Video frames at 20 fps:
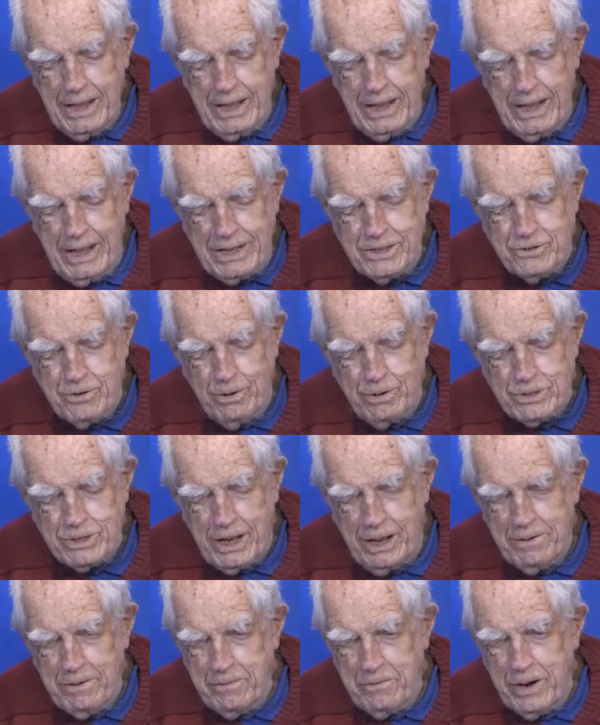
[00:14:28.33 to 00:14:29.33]
And so it was
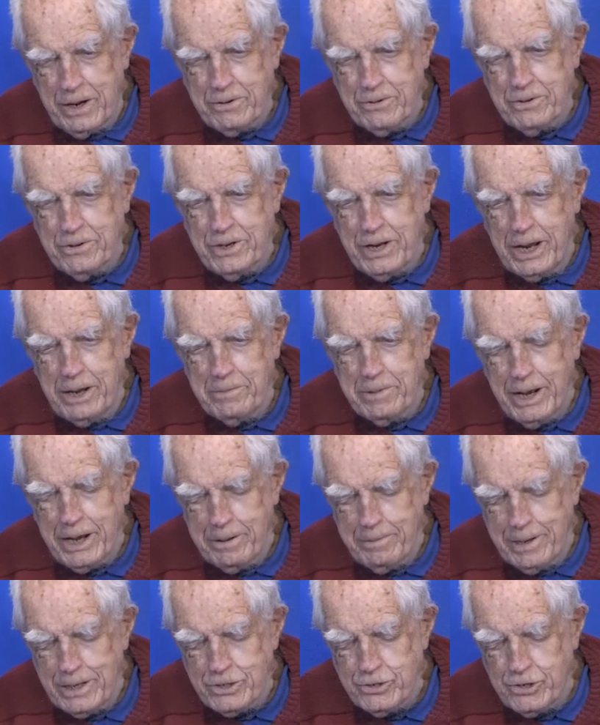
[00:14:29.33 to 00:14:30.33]
kind of a veteran team that
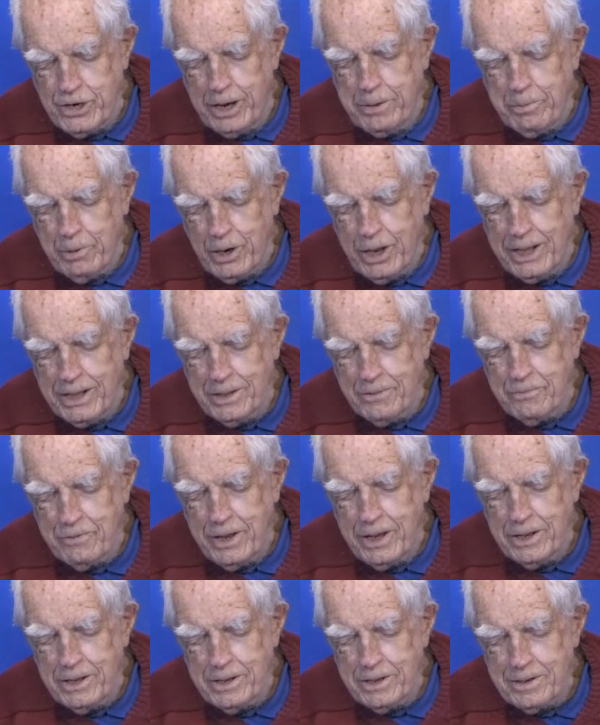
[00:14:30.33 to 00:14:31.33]
MSJ put on the
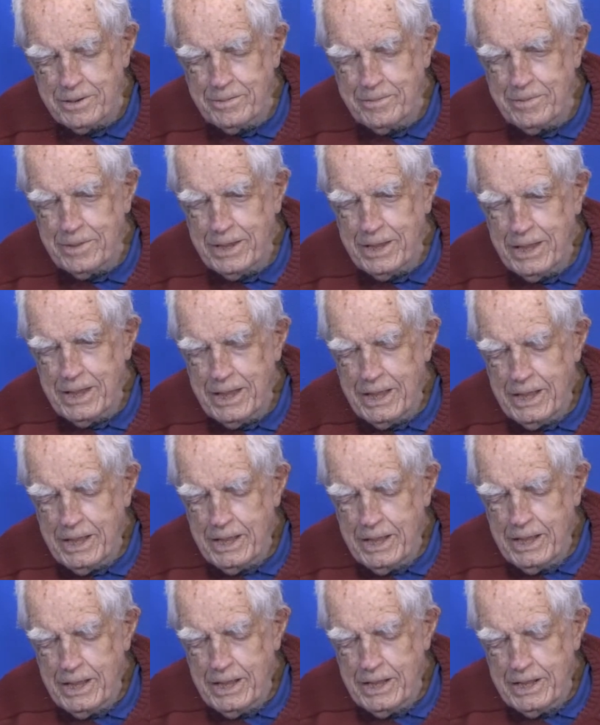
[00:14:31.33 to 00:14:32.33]
field.
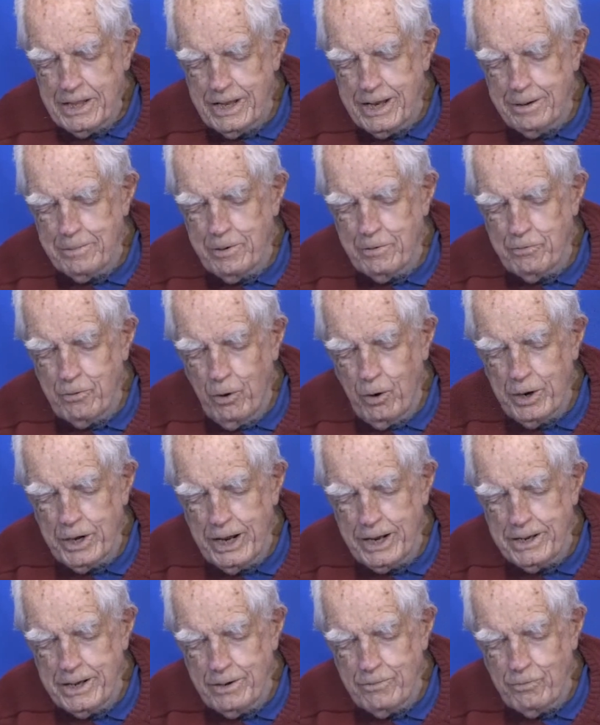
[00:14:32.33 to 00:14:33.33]
The year before, in
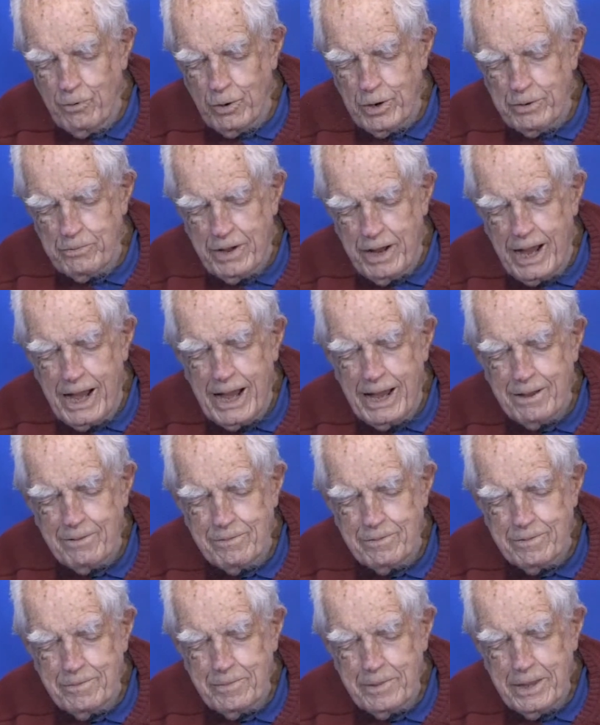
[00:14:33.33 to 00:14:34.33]

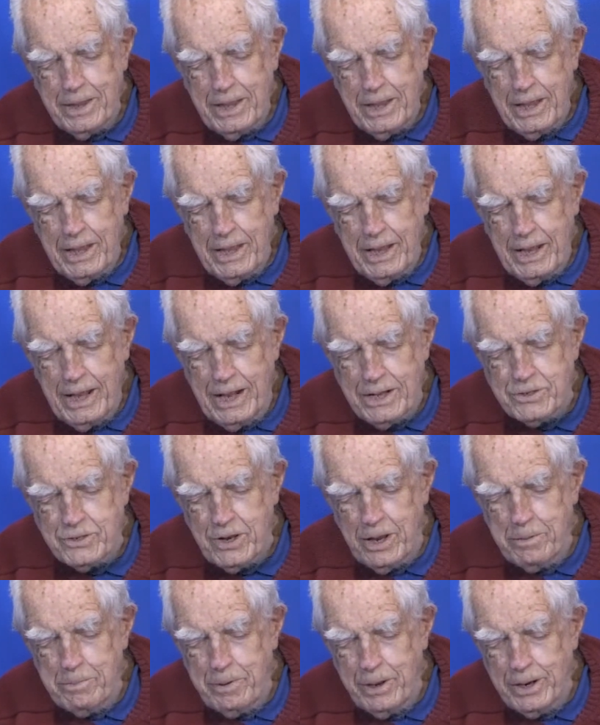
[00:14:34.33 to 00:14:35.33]
1945, at
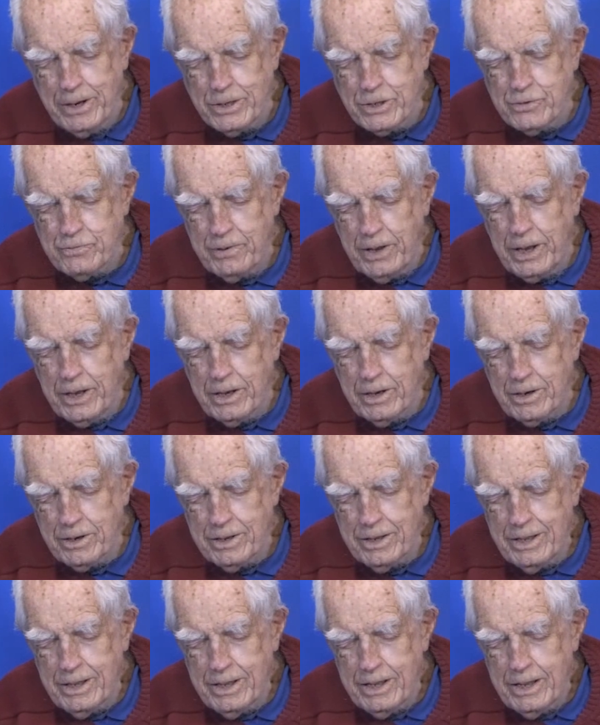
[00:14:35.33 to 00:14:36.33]
St. Peter's Field,
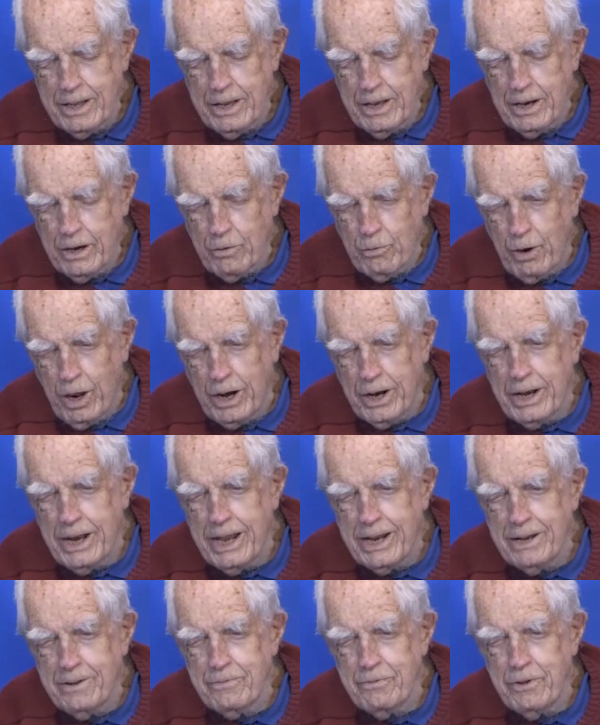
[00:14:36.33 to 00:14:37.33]
Rutland
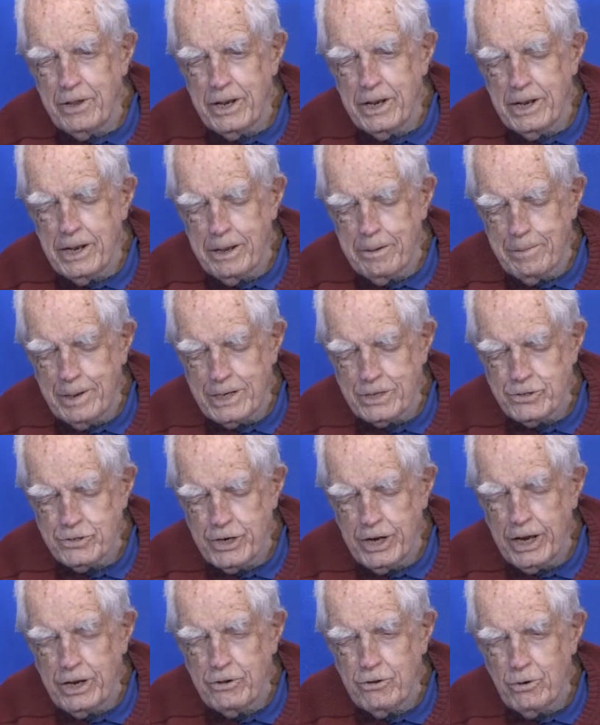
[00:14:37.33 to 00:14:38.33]
had defeated
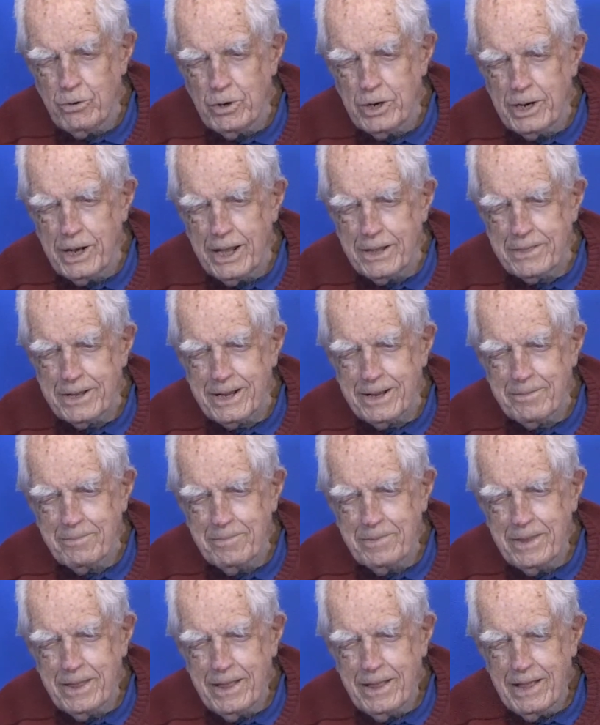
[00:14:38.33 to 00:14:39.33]
MSJ two to nothing
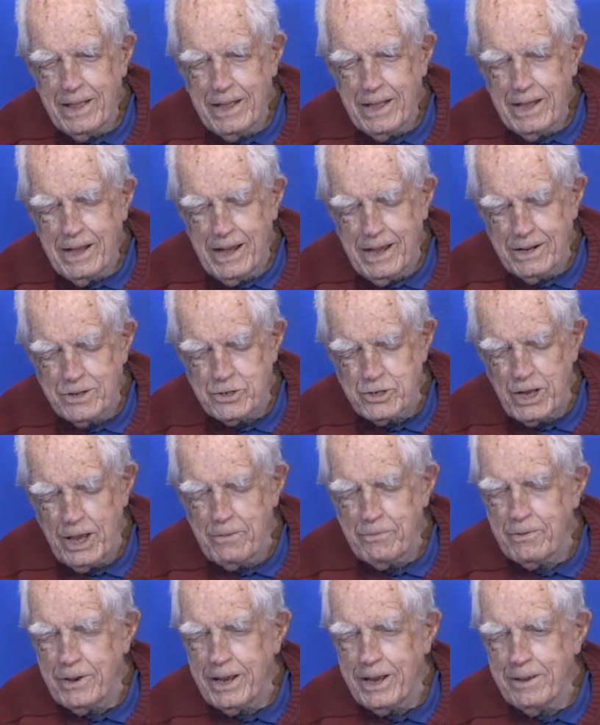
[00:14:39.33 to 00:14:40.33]
on a
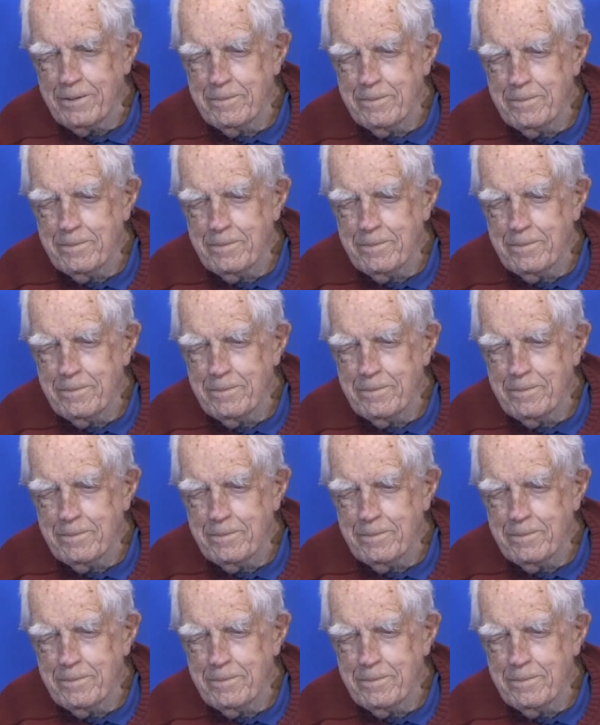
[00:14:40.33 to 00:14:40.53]
safety.